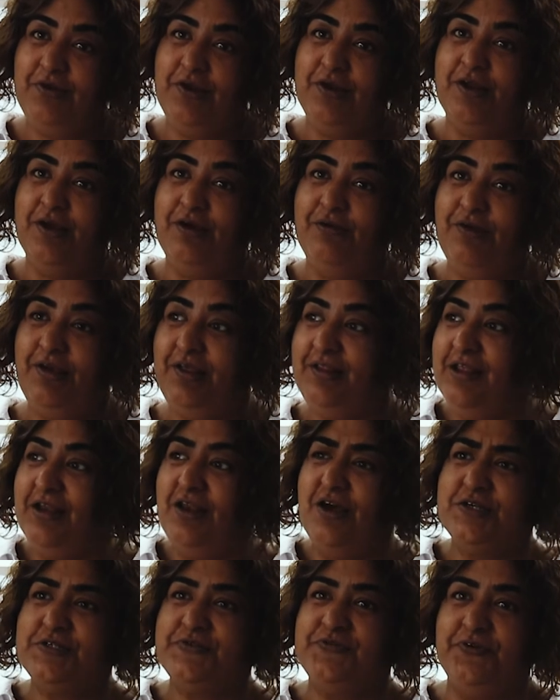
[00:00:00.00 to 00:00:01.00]
you know, in the
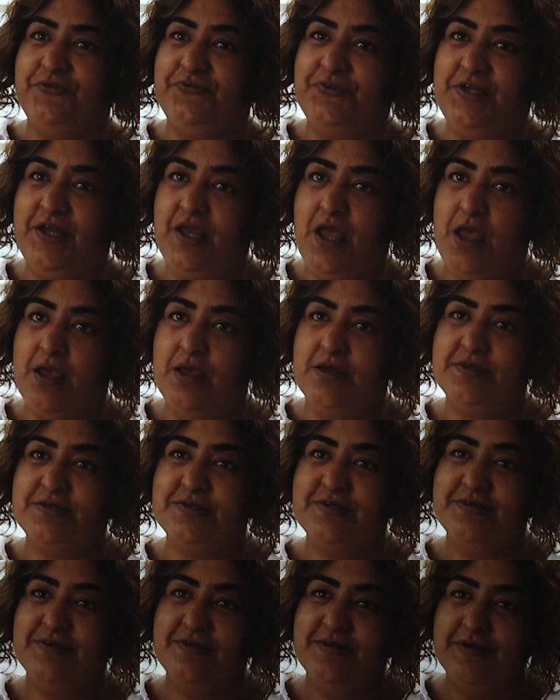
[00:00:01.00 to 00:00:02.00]
last 50
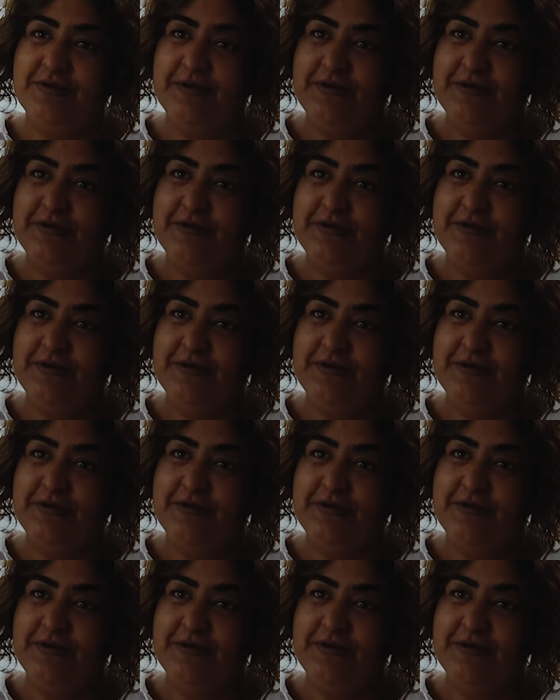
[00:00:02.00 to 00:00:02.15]
years.